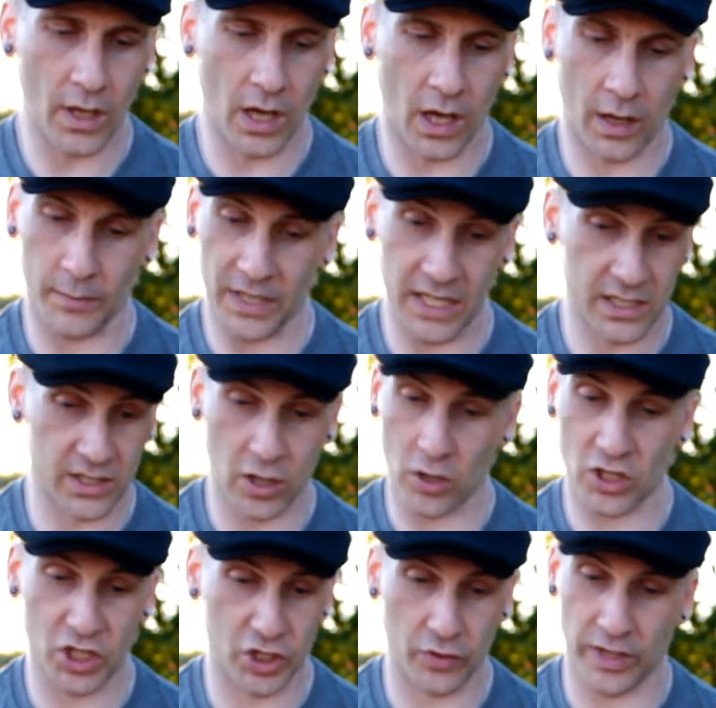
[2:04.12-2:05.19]
Um, he
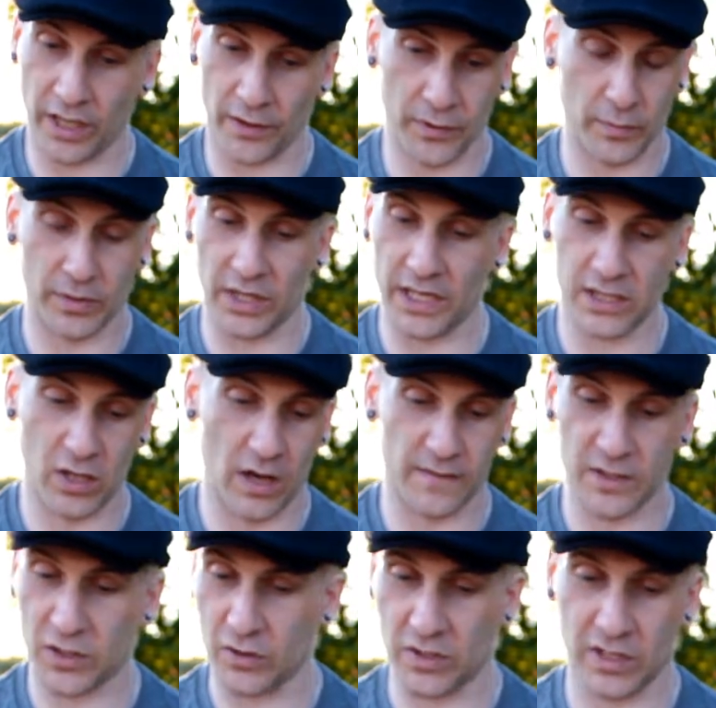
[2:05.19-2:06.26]
starts shooting other police
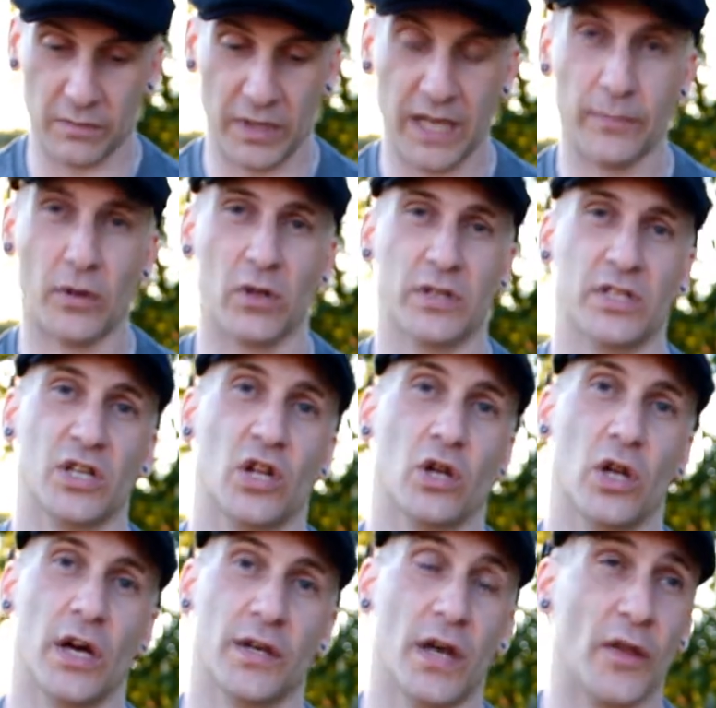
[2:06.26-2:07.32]
officers and people
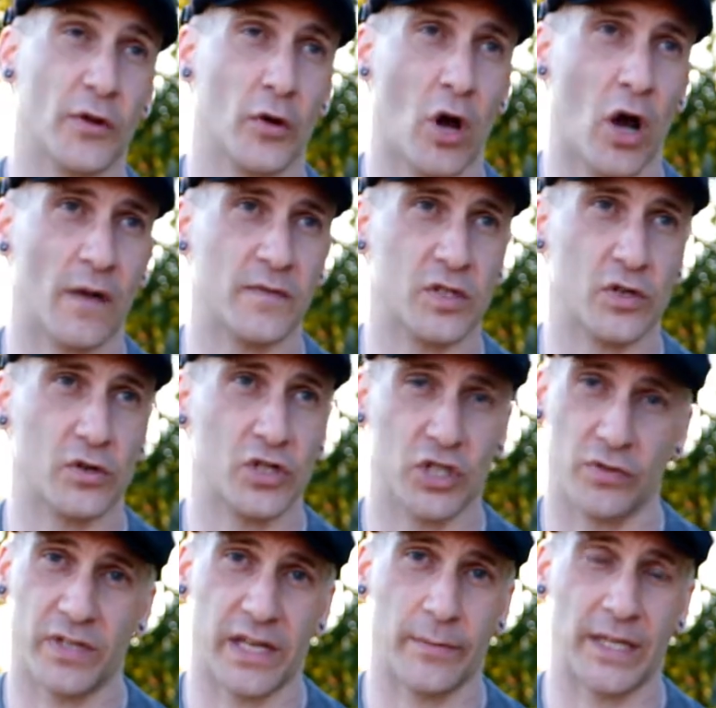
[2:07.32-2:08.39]
until another officer
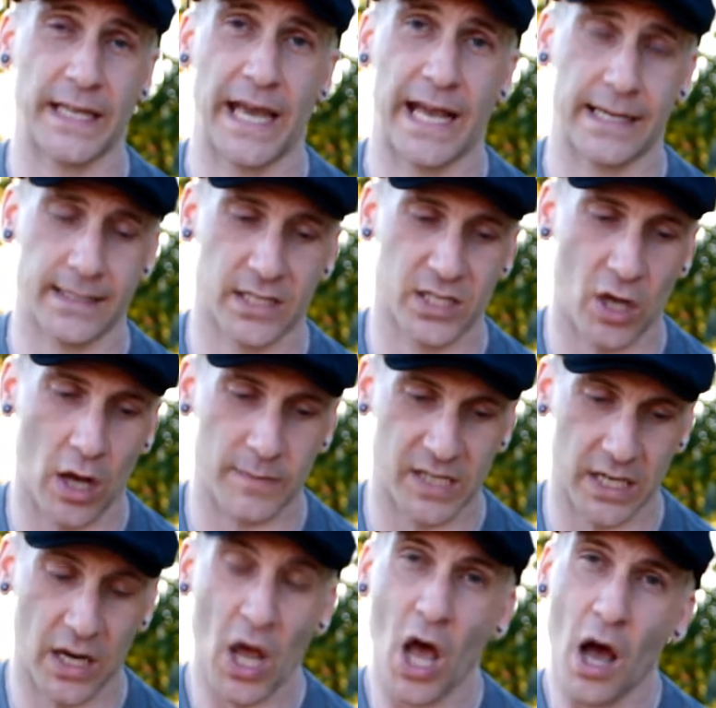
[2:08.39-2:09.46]
shoots him in the head and
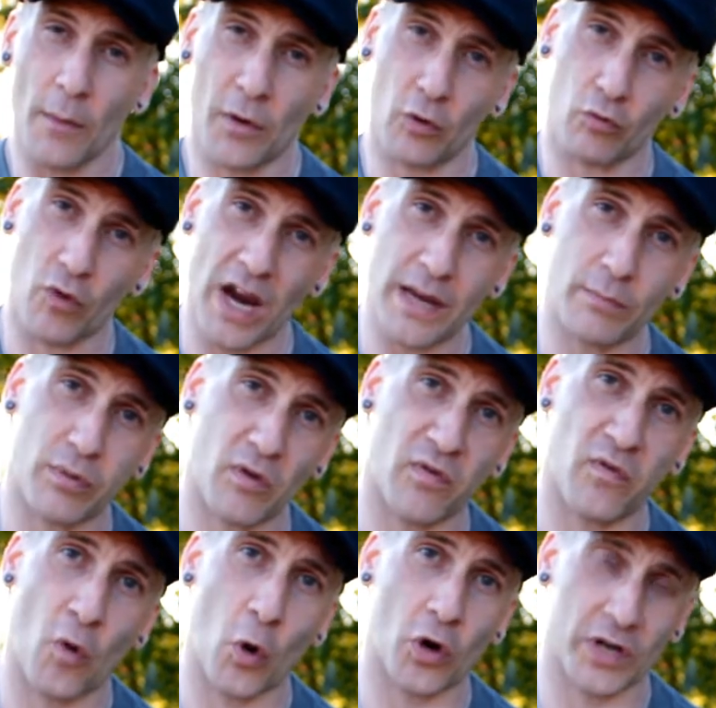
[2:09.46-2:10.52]
stops it. But right
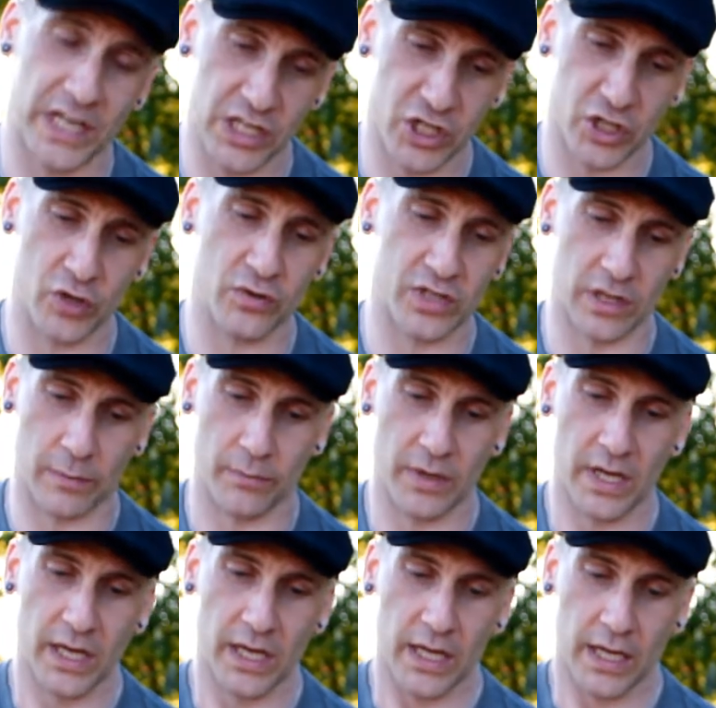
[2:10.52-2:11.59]
before he shoots him,
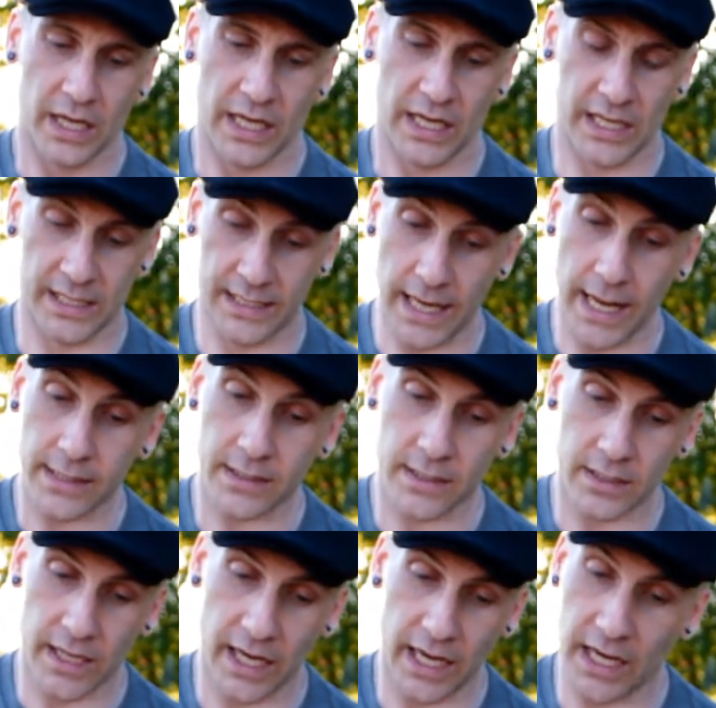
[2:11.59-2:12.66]
he
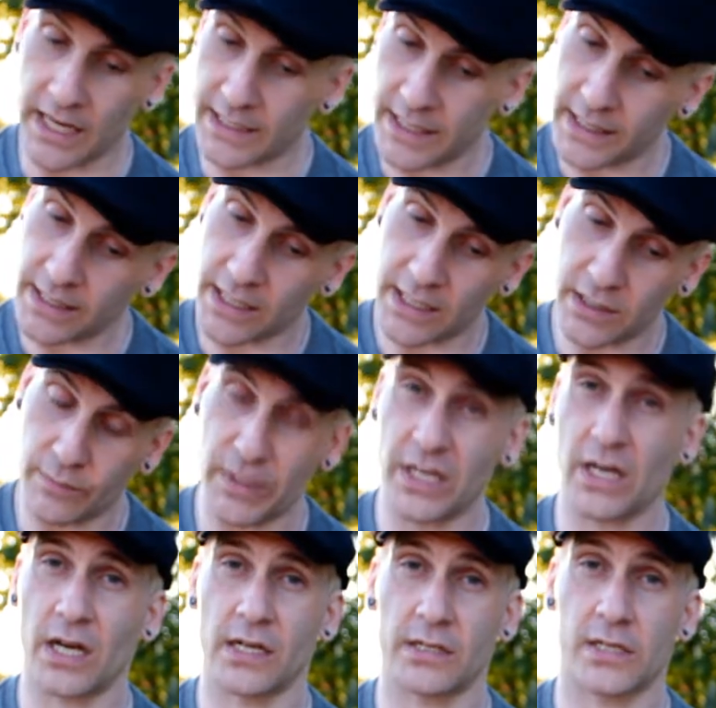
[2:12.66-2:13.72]
says, Hey, I did this
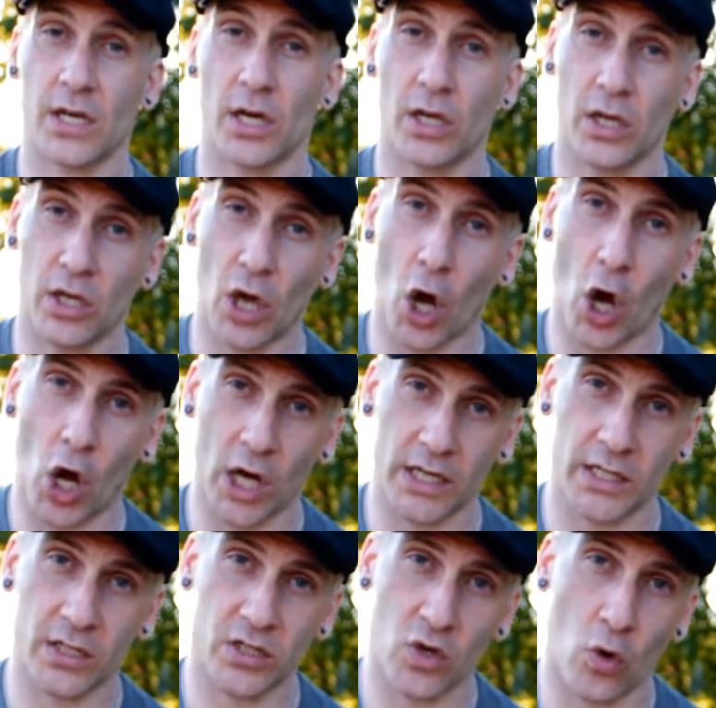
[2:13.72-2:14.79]
because
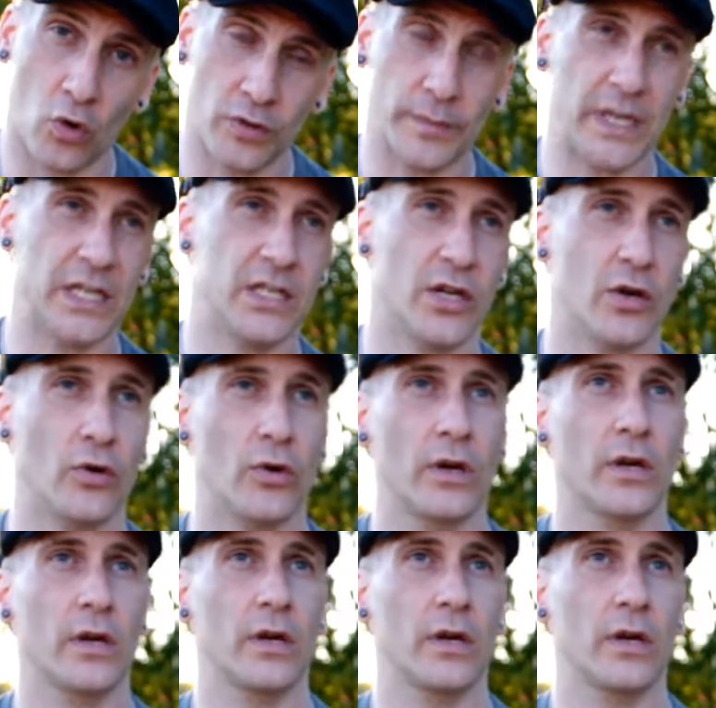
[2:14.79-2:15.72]
God told me to.